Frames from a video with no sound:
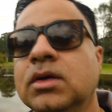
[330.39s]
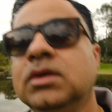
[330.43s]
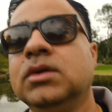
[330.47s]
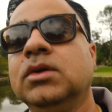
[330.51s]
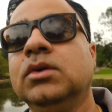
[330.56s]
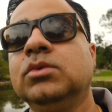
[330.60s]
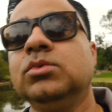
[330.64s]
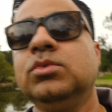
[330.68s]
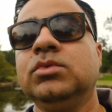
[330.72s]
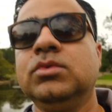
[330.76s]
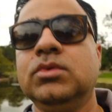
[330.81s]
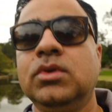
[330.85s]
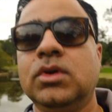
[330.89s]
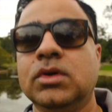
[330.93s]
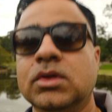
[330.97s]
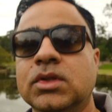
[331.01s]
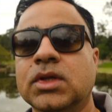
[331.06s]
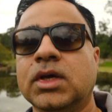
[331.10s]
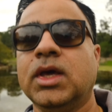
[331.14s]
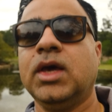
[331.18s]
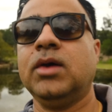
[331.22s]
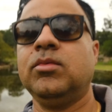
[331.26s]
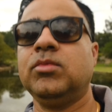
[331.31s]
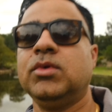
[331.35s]
Oh, knocked
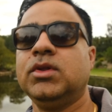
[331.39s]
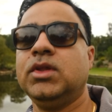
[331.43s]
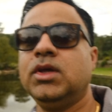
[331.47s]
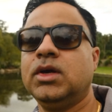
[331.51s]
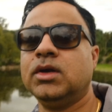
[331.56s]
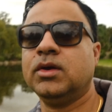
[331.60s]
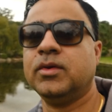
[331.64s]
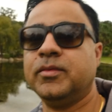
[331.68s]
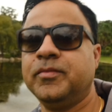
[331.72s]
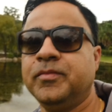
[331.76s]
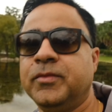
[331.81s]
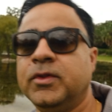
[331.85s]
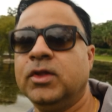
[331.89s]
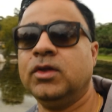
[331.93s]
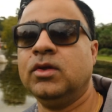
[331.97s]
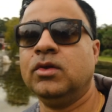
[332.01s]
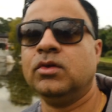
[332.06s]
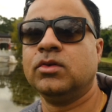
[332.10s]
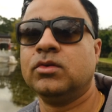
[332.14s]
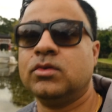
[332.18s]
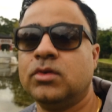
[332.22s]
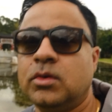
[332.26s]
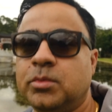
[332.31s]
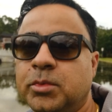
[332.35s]
the camera there.
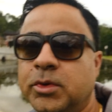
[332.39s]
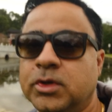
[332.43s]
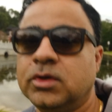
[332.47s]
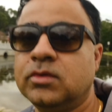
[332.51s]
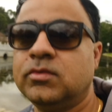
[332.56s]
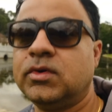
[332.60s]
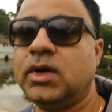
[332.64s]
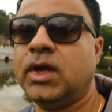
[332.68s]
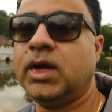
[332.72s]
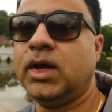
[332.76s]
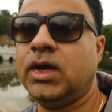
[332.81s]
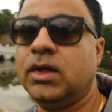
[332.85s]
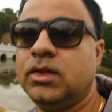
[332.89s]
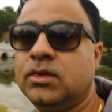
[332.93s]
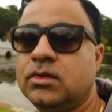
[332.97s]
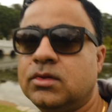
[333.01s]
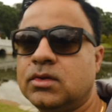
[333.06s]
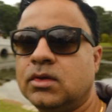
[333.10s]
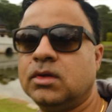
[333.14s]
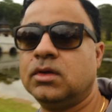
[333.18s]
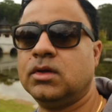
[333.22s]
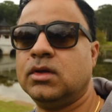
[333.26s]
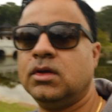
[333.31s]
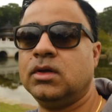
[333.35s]
Swapping over
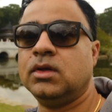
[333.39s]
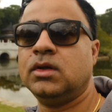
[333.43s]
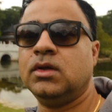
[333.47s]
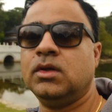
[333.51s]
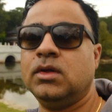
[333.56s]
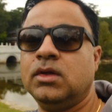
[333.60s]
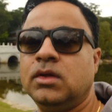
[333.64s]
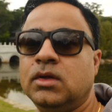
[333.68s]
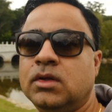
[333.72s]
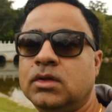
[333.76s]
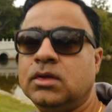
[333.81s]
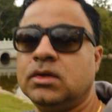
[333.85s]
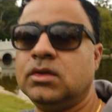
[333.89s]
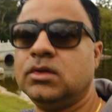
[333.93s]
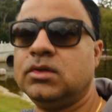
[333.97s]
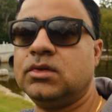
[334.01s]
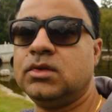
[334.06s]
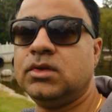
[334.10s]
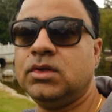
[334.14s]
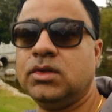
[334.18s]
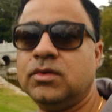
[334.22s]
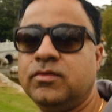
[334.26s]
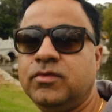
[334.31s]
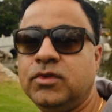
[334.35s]
hands. You can
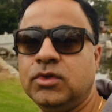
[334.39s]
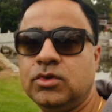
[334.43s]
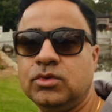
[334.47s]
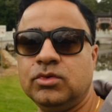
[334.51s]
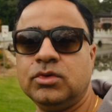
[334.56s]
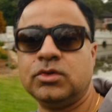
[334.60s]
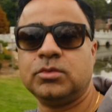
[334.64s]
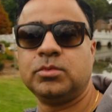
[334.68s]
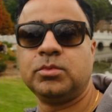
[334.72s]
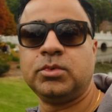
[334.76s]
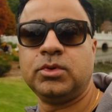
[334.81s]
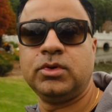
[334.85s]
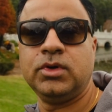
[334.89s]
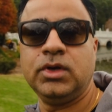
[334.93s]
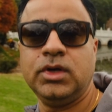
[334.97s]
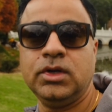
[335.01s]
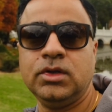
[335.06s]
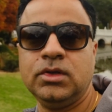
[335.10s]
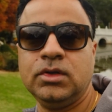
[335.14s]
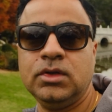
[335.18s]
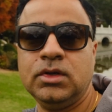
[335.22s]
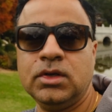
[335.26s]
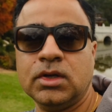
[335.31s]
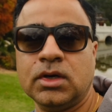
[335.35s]
see the view is
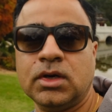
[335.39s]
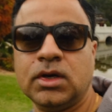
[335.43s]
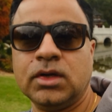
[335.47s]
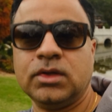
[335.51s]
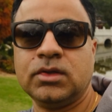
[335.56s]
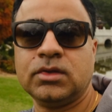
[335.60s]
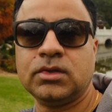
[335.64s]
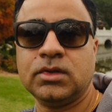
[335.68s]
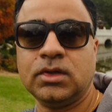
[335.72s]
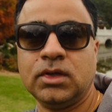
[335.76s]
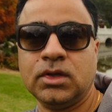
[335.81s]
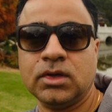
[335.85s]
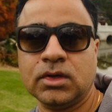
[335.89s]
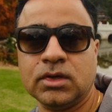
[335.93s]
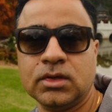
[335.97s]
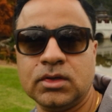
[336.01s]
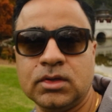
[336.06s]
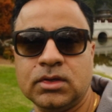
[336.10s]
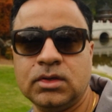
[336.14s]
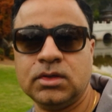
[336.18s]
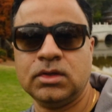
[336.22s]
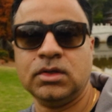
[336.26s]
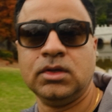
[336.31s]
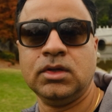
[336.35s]
pretty nice here.
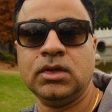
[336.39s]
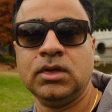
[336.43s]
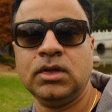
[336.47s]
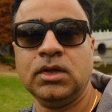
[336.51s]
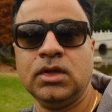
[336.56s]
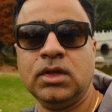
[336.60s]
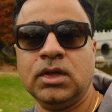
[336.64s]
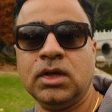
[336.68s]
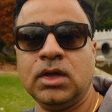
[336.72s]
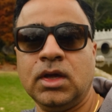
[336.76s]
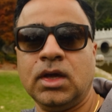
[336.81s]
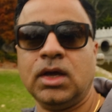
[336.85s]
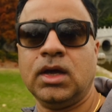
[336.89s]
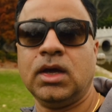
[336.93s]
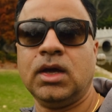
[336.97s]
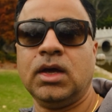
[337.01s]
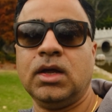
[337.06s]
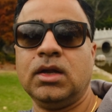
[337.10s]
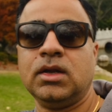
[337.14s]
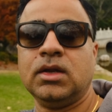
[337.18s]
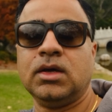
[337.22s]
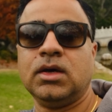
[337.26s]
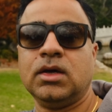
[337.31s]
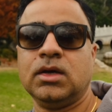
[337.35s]

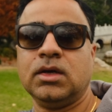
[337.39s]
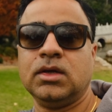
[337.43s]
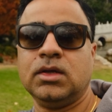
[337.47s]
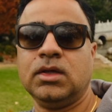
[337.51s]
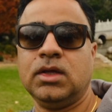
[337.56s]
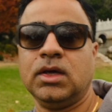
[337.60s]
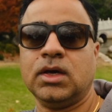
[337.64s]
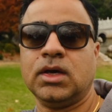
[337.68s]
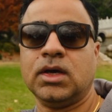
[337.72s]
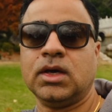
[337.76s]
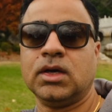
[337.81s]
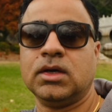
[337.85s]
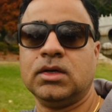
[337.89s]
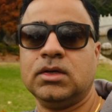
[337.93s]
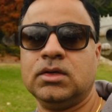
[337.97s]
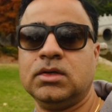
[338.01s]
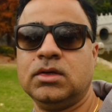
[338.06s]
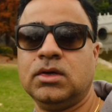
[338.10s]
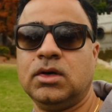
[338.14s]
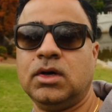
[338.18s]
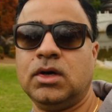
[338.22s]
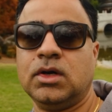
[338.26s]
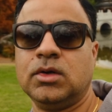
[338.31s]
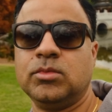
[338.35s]
And yeah,
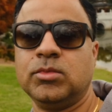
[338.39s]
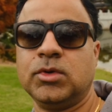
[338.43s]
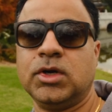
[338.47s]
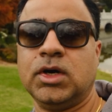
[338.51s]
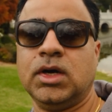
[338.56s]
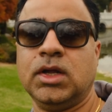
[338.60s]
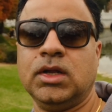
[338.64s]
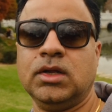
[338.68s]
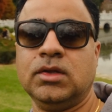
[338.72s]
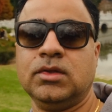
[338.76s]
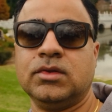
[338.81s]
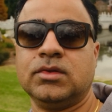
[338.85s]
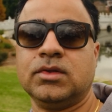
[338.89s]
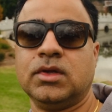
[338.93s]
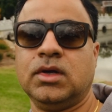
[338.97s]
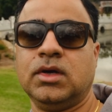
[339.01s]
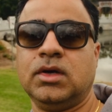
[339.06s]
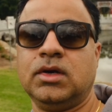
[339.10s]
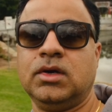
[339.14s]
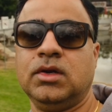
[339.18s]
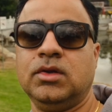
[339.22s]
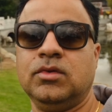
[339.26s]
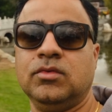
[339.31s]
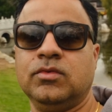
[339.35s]
autumn colors
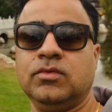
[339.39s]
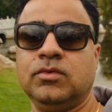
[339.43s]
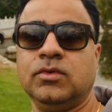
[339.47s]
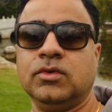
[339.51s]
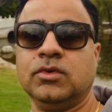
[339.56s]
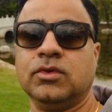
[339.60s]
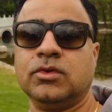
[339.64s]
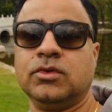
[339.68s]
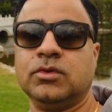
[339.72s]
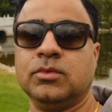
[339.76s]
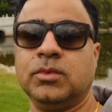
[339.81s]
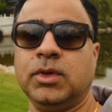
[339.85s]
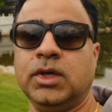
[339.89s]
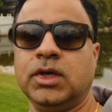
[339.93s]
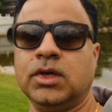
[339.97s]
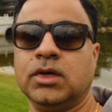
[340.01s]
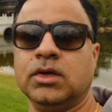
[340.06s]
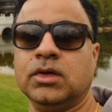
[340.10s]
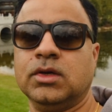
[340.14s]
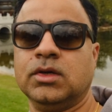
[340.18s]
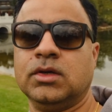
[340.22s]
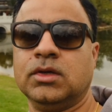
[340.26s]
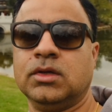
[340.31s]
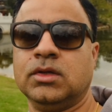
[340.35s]
are in full swing.
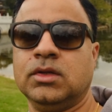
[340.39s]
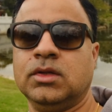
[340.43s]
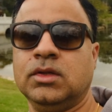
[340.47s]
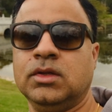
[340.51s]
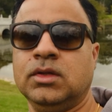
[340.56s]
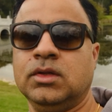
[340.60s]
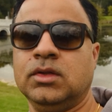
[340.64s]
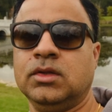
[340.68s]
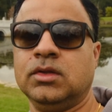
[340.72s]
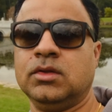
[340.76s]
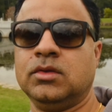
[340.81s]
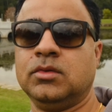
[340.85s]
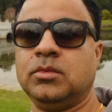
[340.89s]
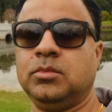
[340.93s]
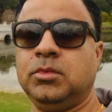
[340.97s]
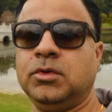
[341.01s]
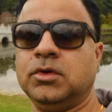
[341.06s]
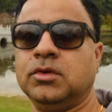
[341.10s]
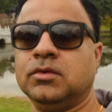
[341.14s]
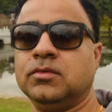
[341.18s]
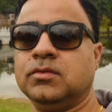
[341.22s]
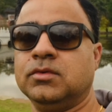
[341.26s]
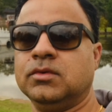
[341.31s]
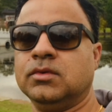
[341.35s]
It's
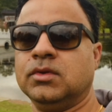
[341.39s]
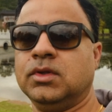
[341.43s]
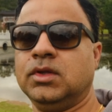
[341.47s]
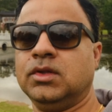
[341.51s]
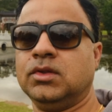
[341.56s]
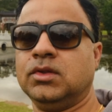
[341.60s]
beautiful.